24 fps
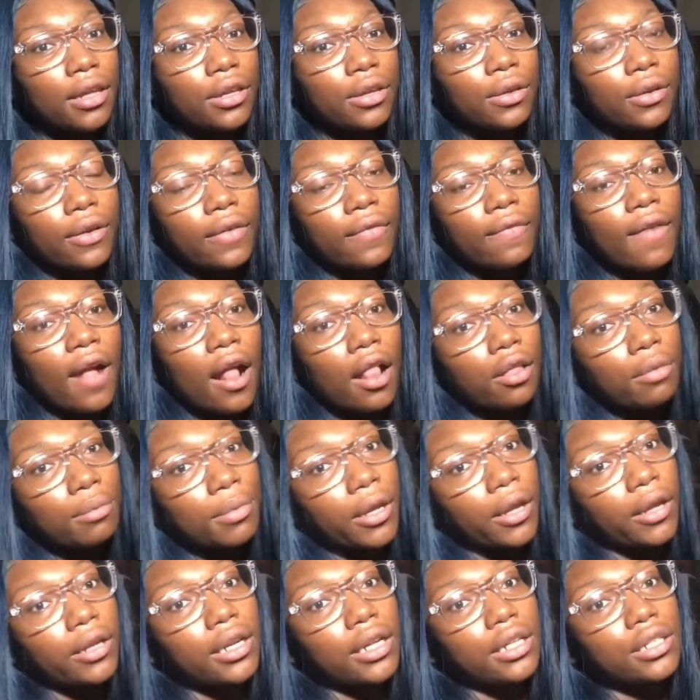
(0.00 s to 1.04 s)
You can follow
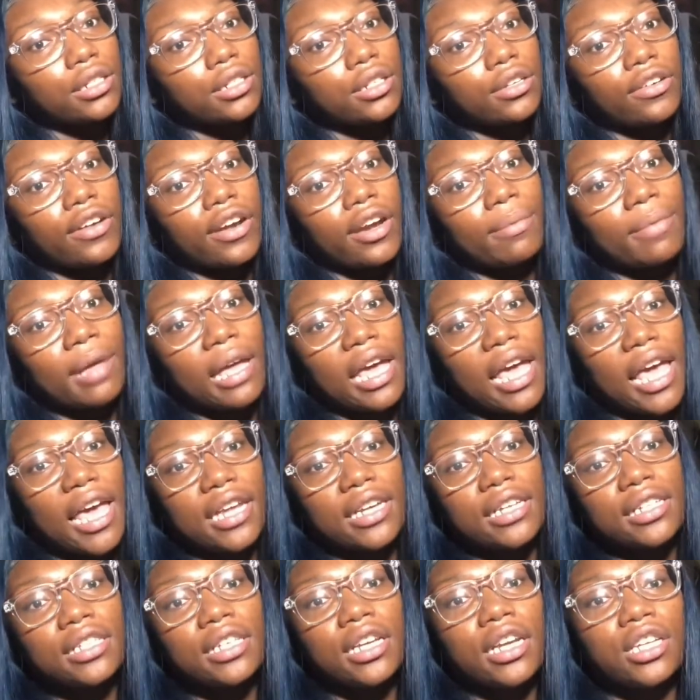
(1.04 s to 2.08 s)
me on Instagram at
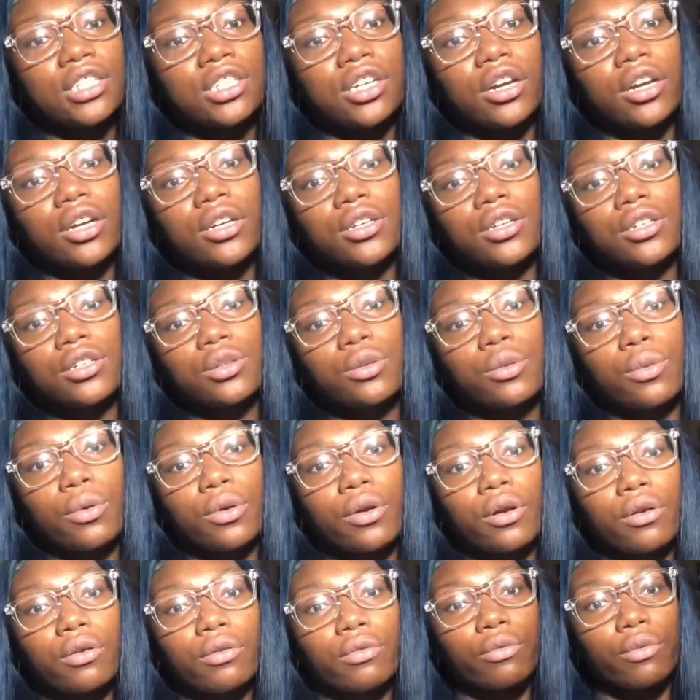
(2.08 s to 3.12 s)

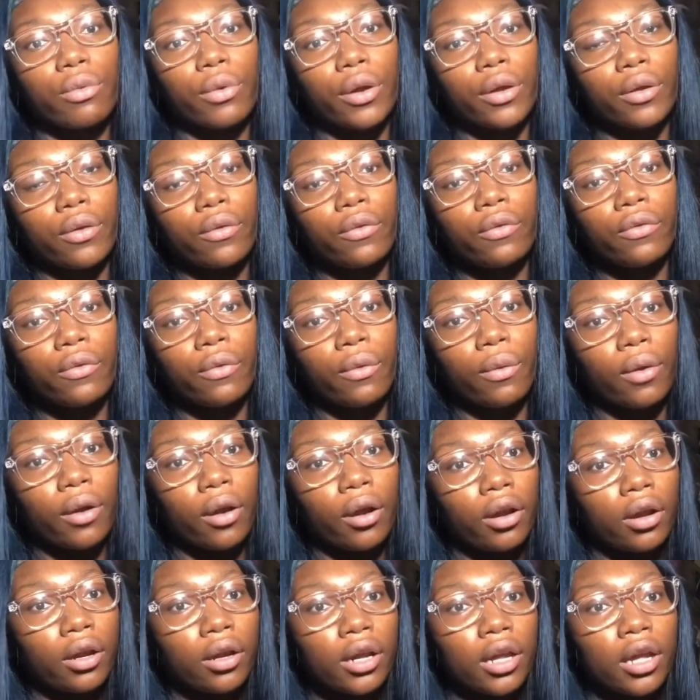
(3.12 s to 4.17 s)

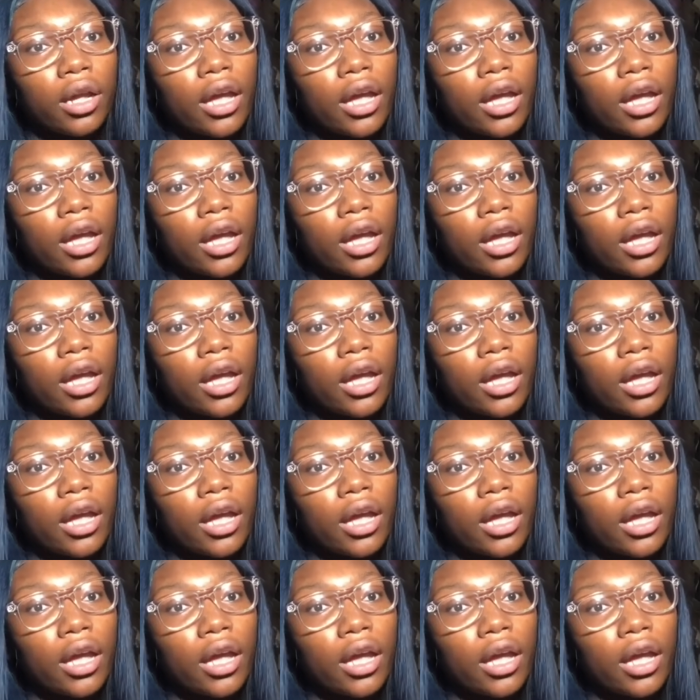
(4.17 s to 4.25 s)
Anastasia_royal4.